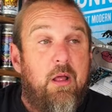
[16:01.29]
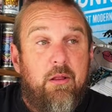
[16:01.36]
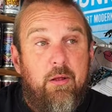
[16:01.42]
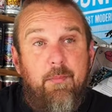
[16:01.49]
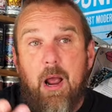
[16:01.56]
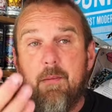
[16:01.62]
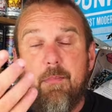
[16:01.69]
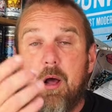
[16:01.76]
The
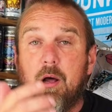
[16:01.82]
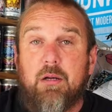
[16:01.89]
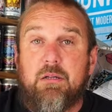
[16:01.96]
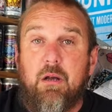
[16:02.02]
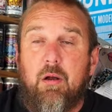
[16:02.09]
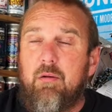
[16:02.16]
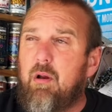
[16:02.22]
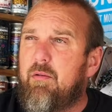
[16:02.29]

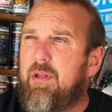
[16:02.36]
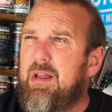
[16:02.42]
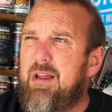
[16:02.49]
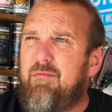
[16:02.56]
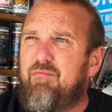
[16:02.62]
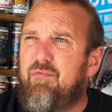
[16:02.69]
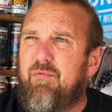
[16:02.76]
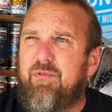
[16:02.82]
MacMaster, I don't think
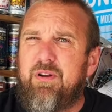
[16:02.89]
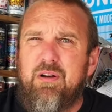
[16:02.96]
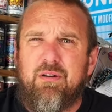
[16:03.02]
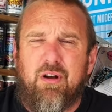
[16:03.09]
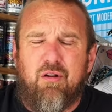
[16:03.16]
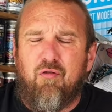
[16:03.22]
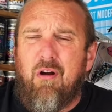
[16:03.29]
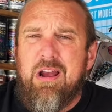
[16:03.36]
he reviews a
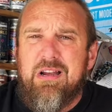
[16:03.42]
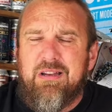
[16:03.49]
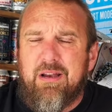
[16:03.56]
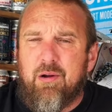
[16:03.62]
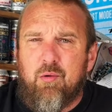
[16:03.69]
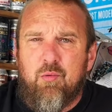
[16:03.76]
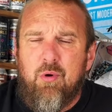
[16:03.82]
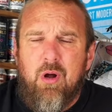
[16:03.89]
great
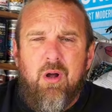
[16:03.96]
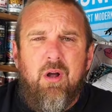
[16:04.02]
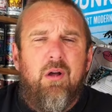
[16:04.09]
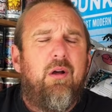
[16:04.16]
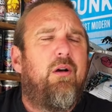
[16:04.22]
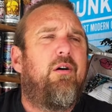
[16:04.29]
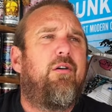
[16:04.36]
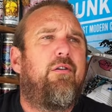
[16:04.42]
deal
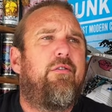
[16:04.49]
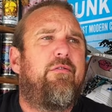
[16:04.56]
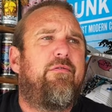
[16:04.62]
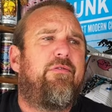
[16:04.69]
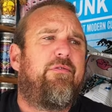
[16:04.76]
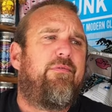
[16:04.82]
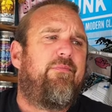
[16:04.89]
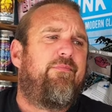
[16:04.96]

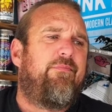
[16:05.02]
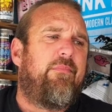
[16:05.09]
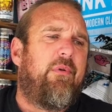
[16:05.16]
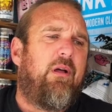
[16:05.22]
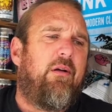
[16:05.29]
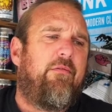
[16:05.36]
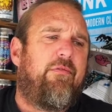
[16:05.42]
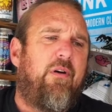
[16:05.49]
of
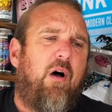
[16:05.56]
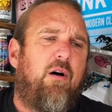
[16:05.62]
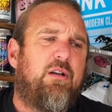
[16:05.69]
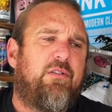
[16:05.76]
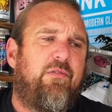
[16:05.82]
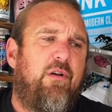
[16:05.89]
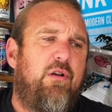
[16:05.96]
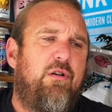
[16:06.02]

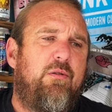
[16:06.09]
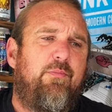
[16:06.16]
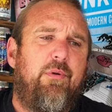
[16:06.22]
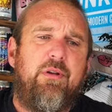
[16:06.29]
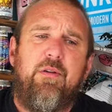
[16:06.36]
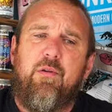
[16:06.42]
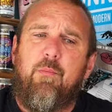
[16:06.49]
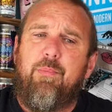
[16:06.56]
fast food, but
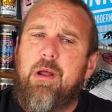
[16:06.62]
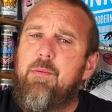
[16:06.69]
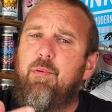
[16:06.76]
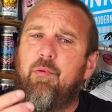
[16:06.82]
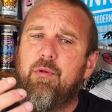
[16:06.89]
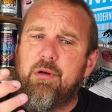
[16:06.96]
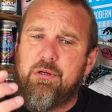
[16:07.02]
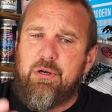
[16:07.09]
you've got
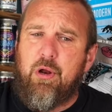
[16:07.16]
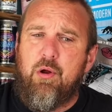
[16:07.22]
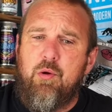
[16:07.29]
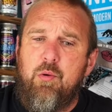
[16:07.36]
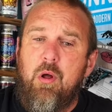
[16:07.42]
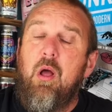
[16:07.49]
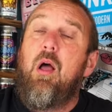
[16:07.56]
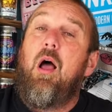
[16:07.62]
people that
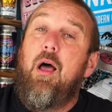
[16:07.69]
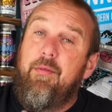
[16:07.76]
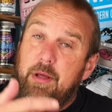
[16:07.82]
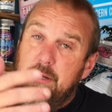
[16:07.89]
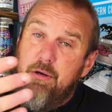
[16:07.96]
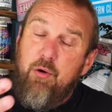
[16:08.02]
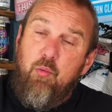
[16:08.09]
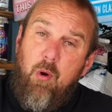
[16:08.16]
do, and they
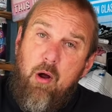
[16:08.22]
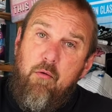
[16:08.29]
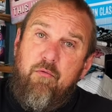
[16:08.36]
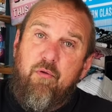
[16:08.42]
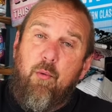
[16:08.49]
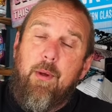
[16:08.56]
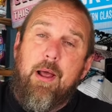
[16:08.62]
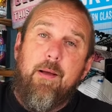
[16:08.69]
do well
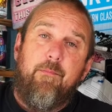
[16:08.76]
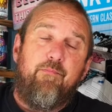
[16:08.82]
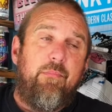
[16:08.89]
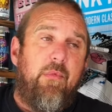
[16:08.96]
from it.